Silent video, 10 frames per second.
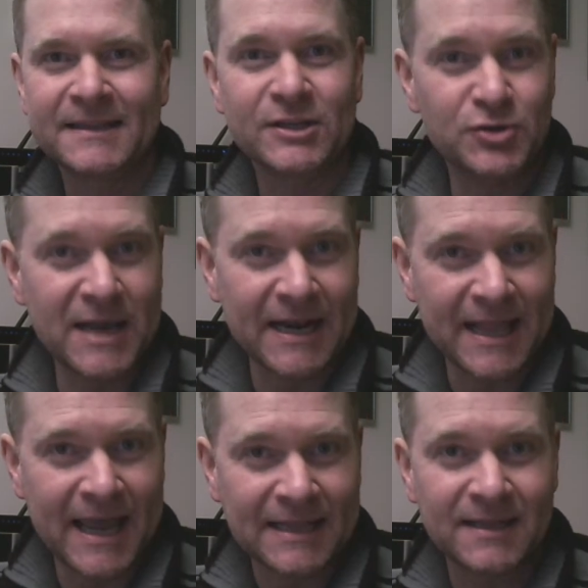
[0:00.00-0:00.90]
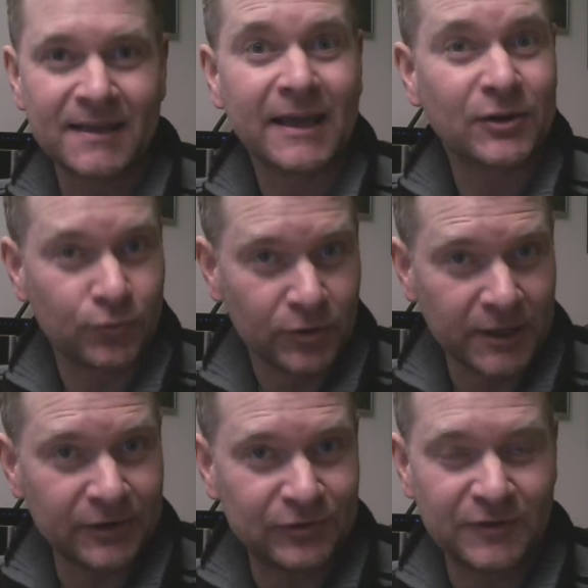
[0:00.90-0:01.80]
Did you get it yet? It's
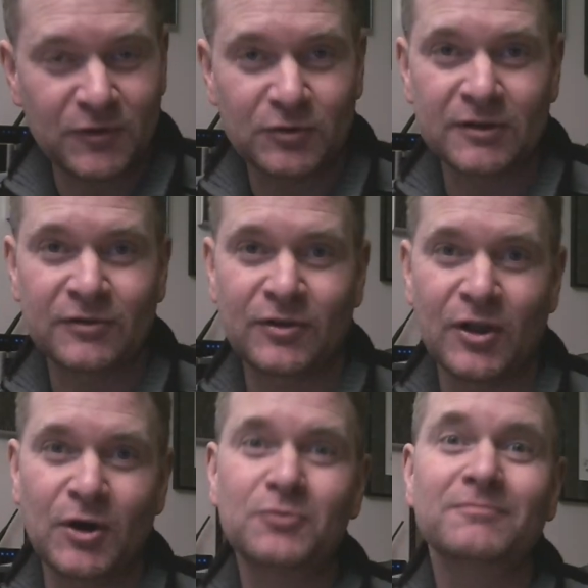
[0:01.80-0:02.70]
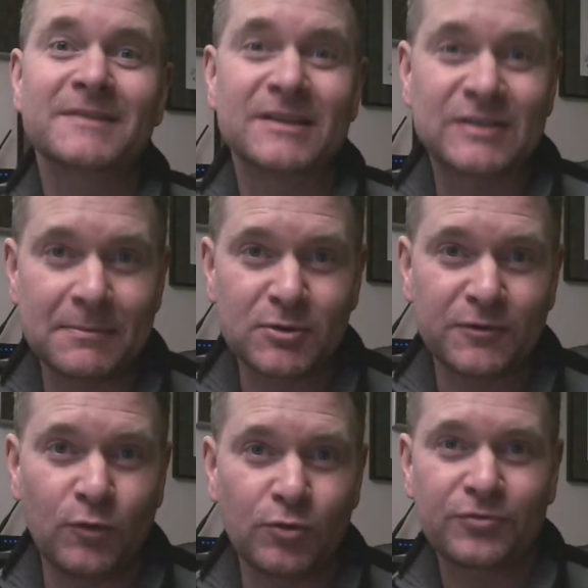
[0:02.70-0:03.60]
released, if you didn't know, December the
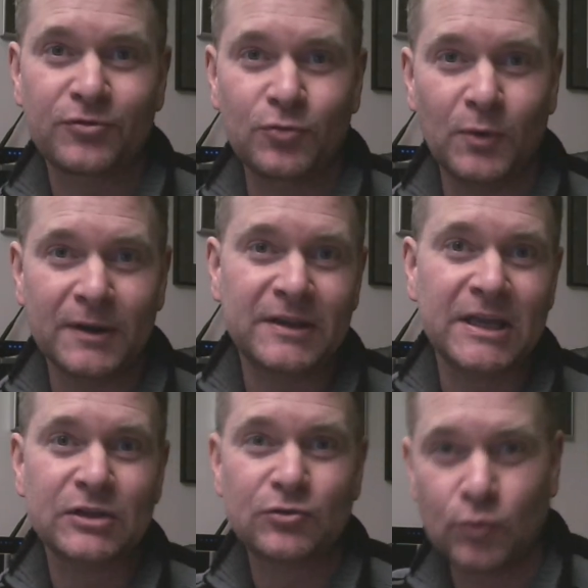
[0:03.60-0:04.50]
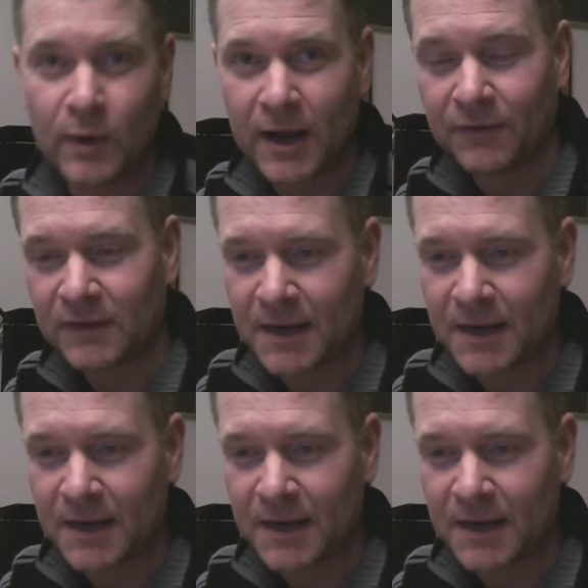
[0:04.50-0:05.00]
4th, 2012.